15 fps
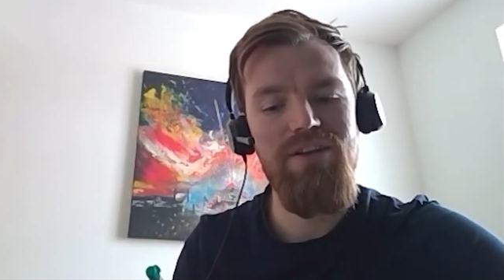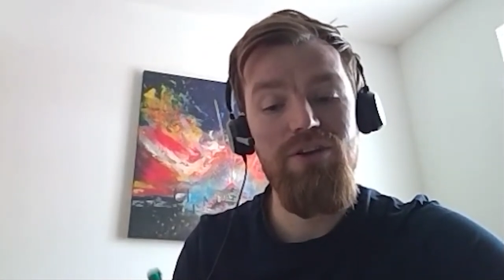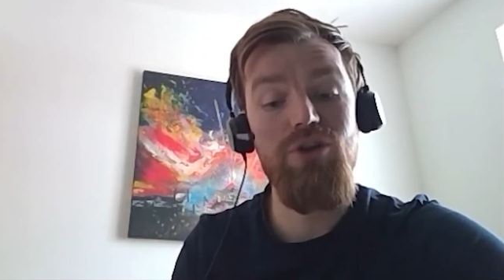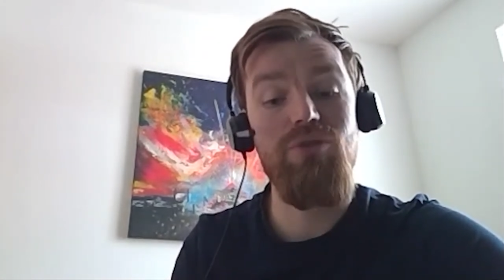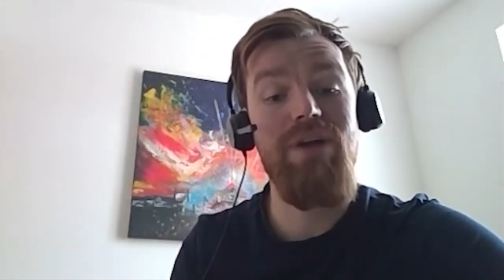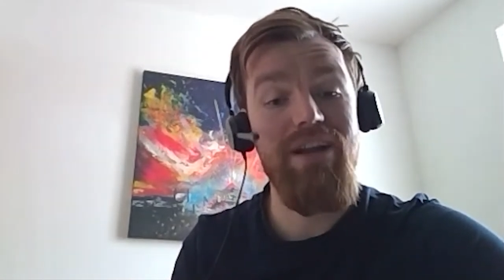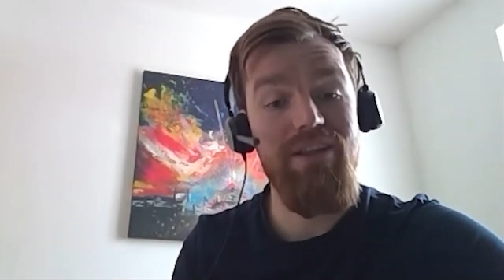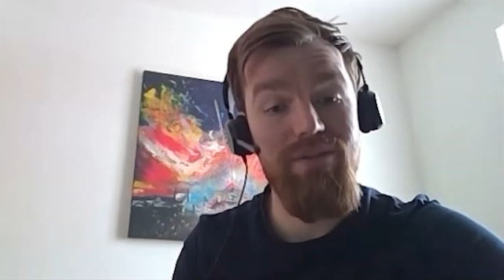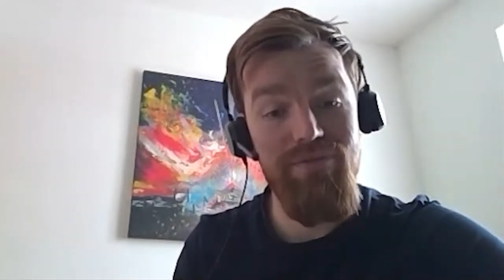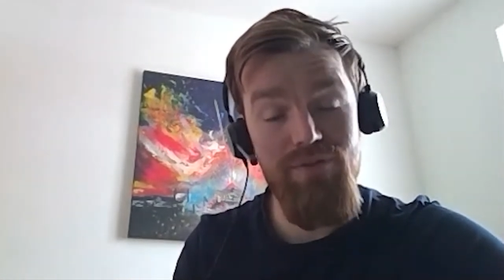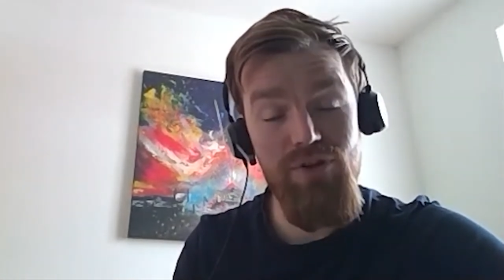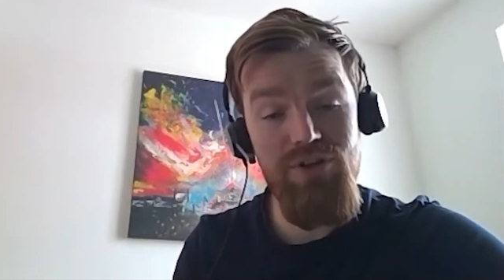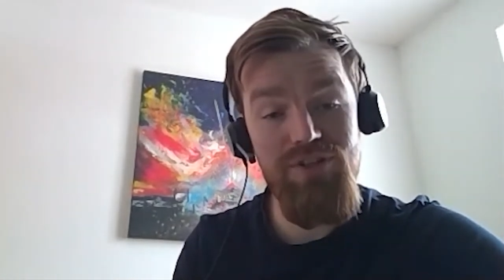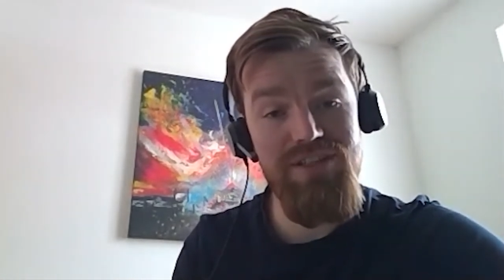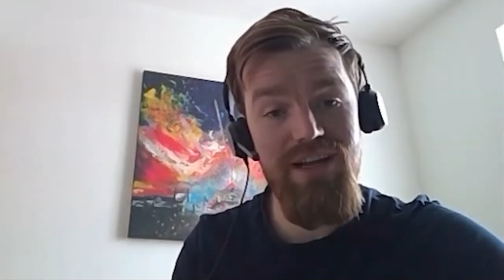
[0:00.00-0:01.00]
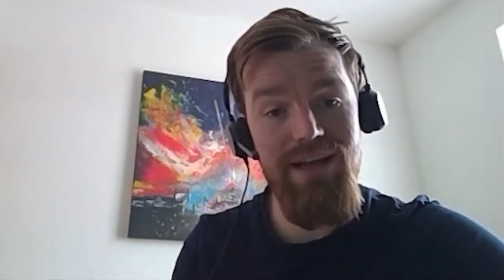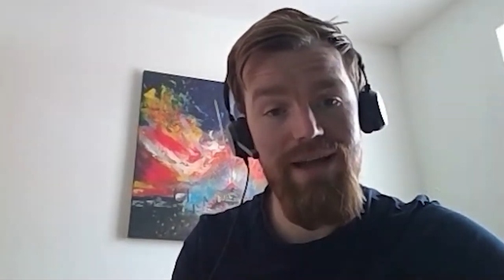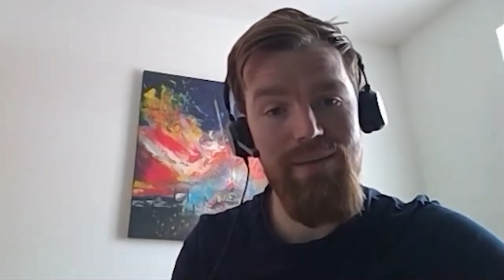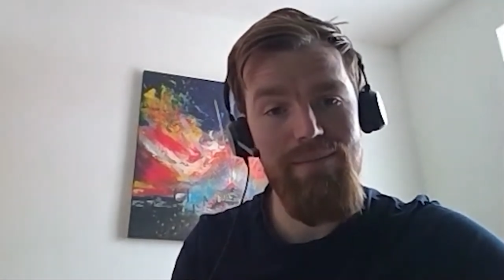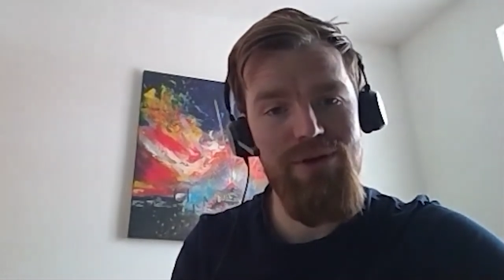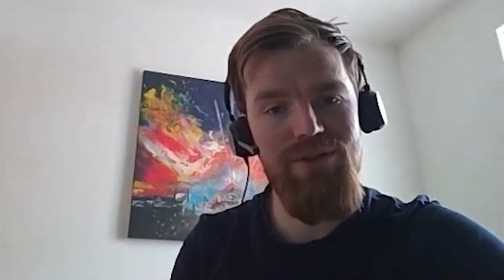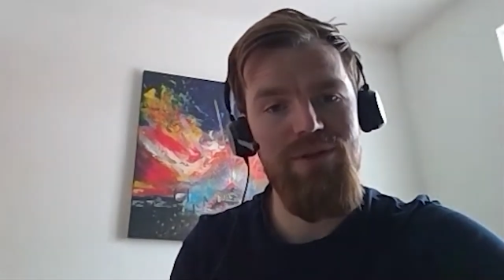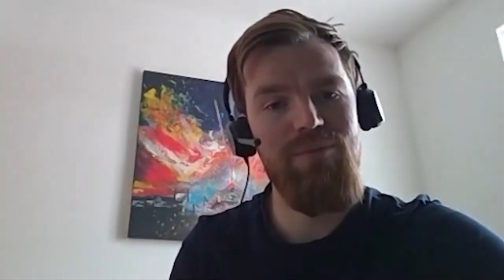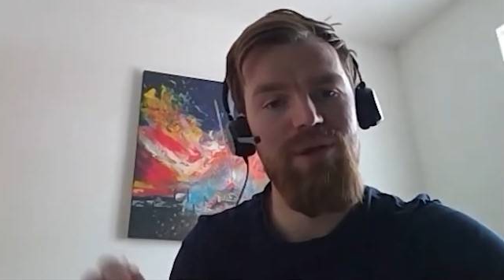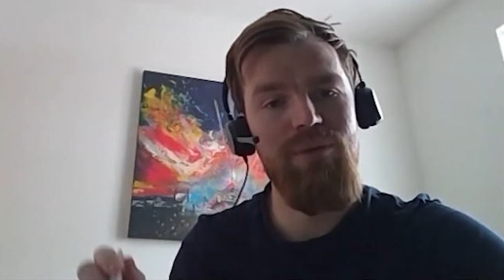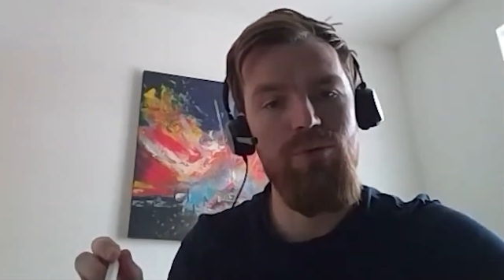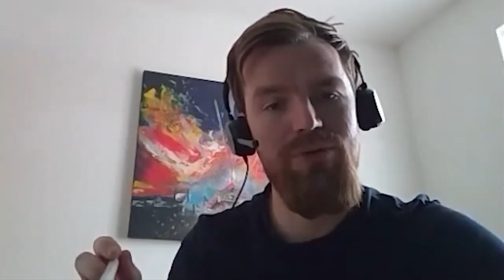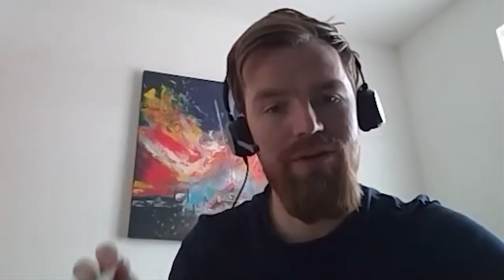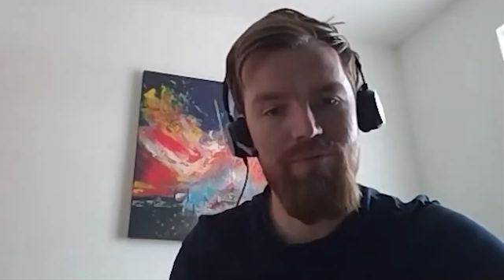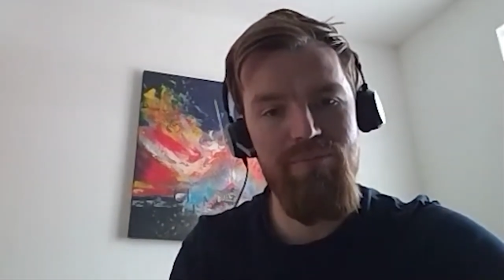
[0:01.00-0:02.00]
correct the first time and that people
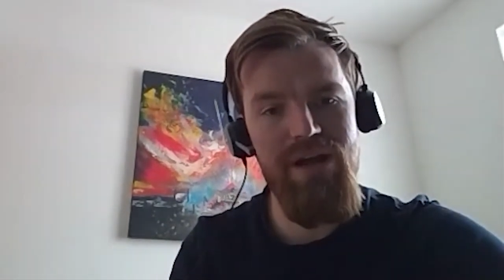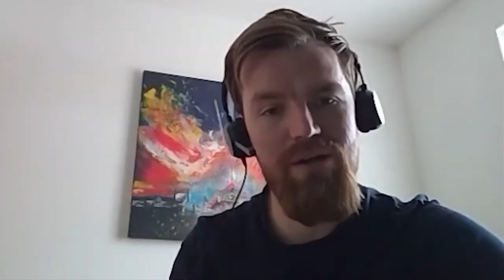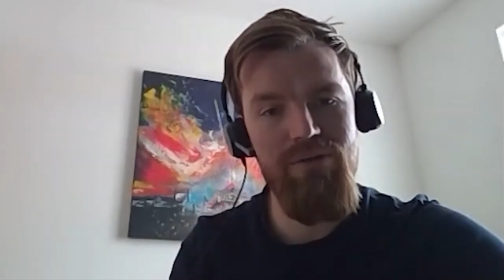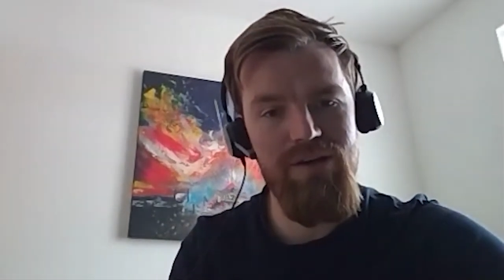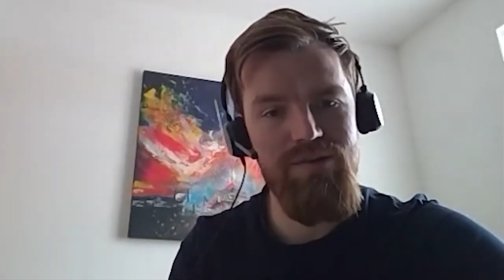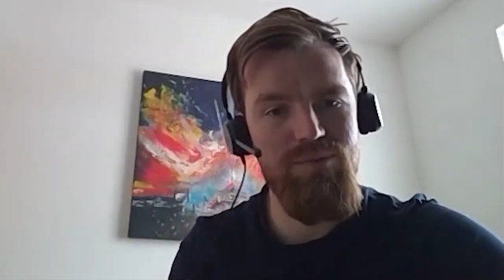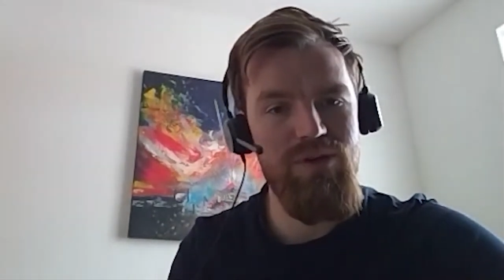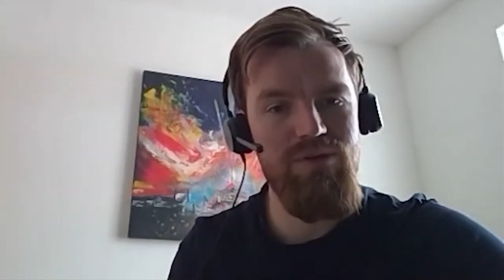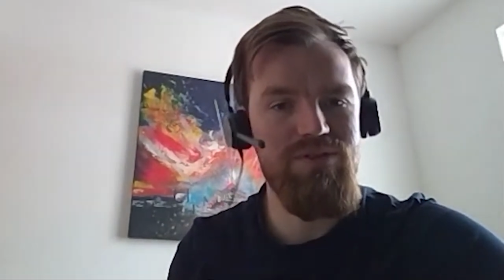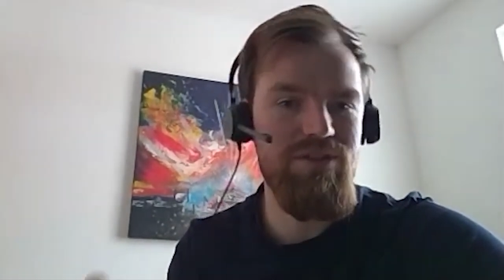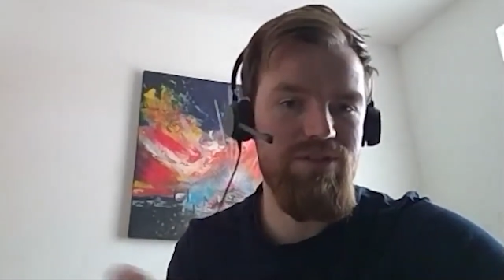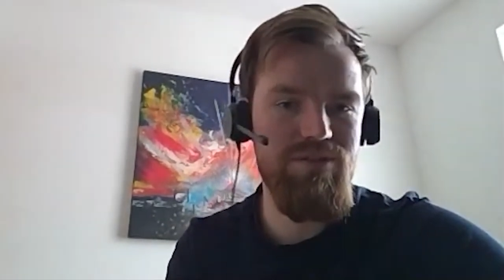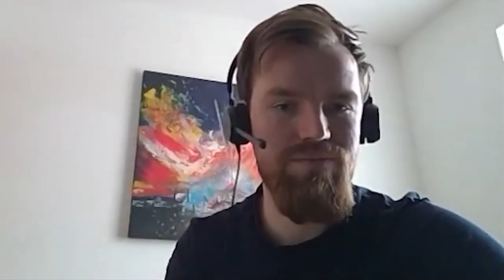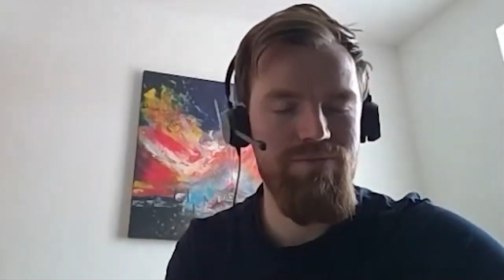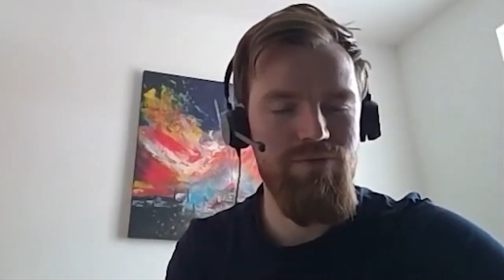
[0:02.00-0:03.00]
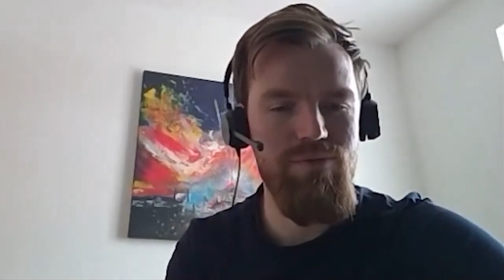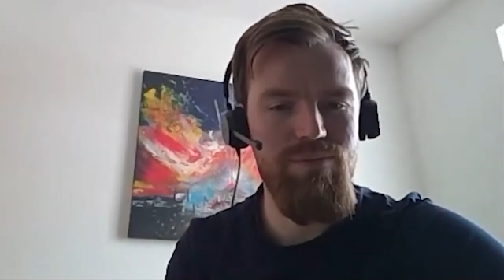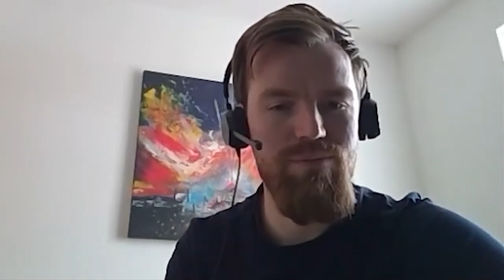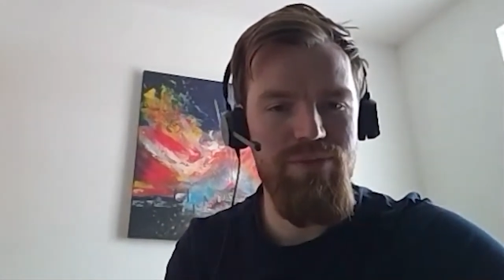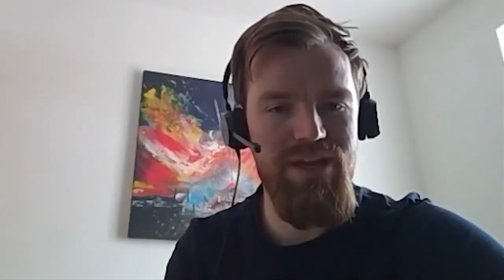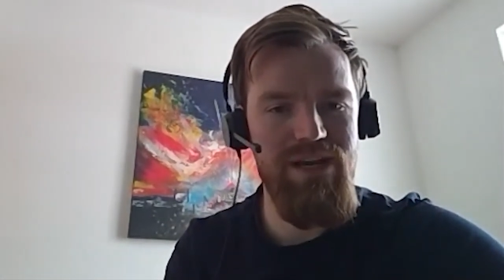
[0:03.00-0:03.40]
would have better experiences from the